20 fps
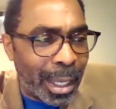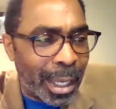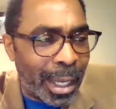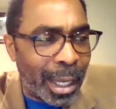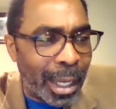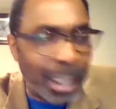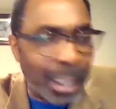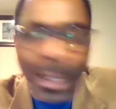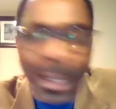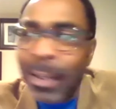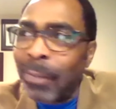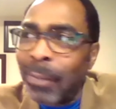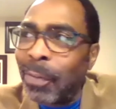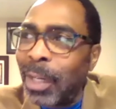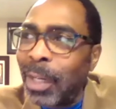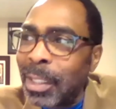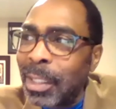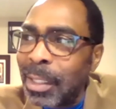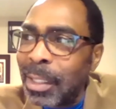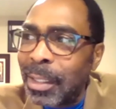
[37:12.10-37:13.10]
A lot of
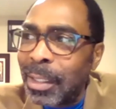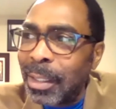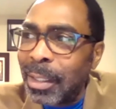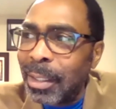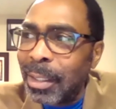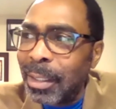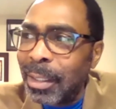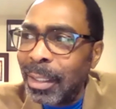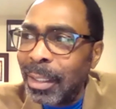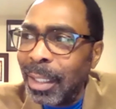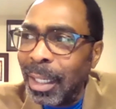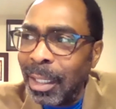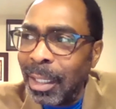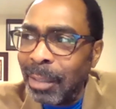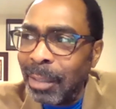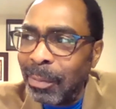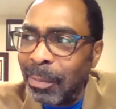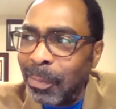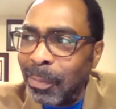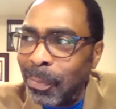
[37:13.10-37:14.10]
us
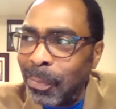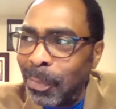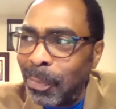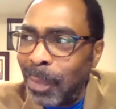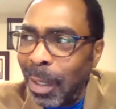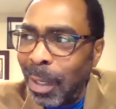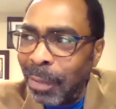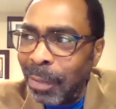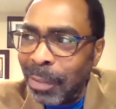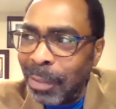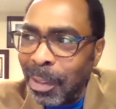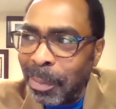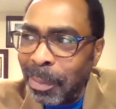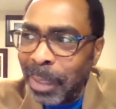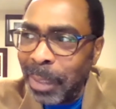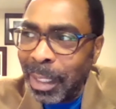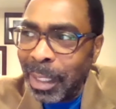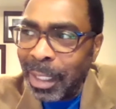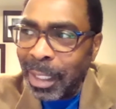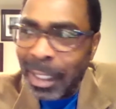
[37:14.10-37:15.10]
of
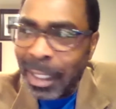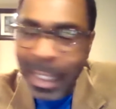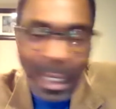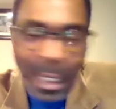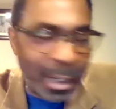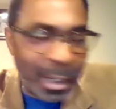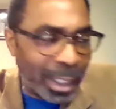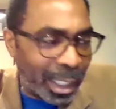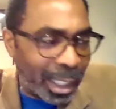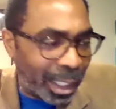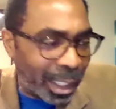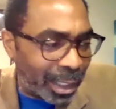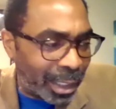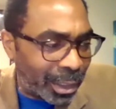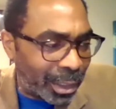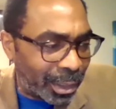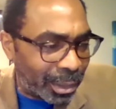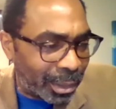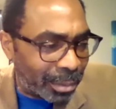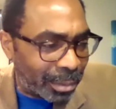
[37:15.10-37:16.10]
Dominican
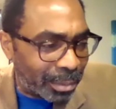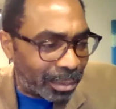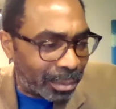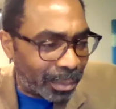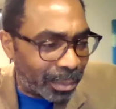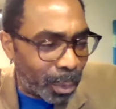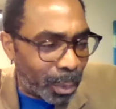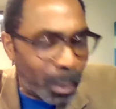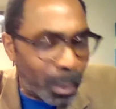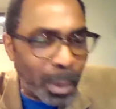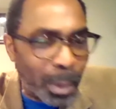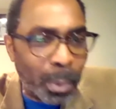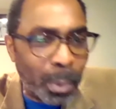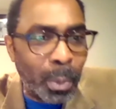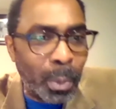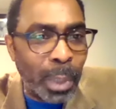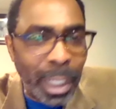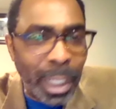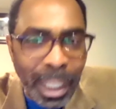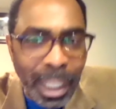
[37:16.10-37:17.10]
heritage were
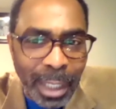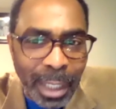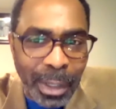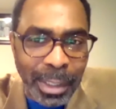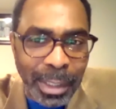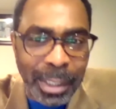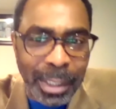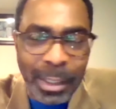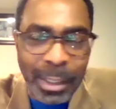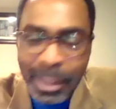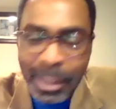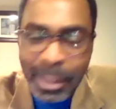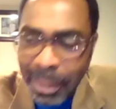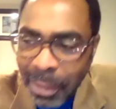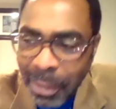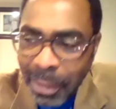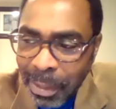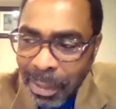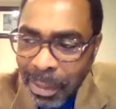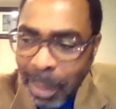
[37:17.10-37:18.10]
really
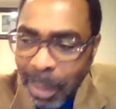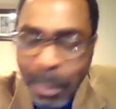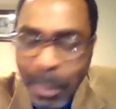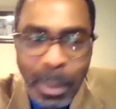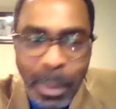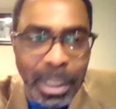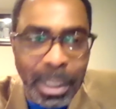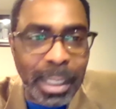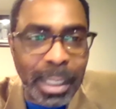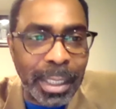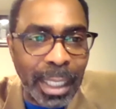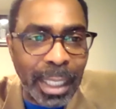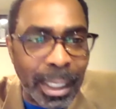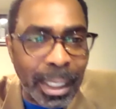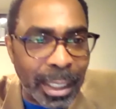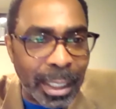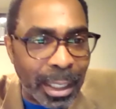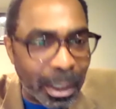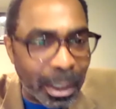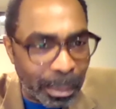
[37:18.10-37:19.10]
concerned when we were seeing
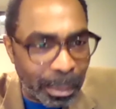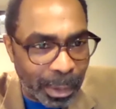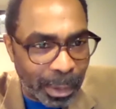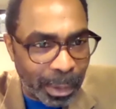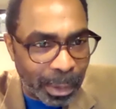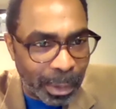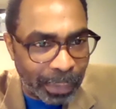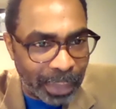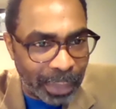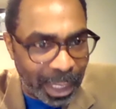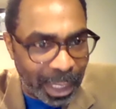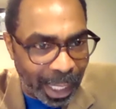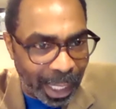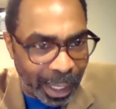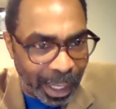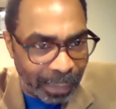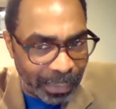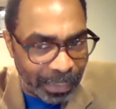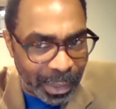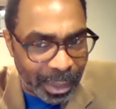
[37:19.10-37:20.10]
the number of
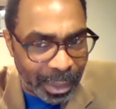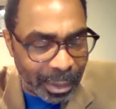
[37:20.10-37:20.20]
deaths.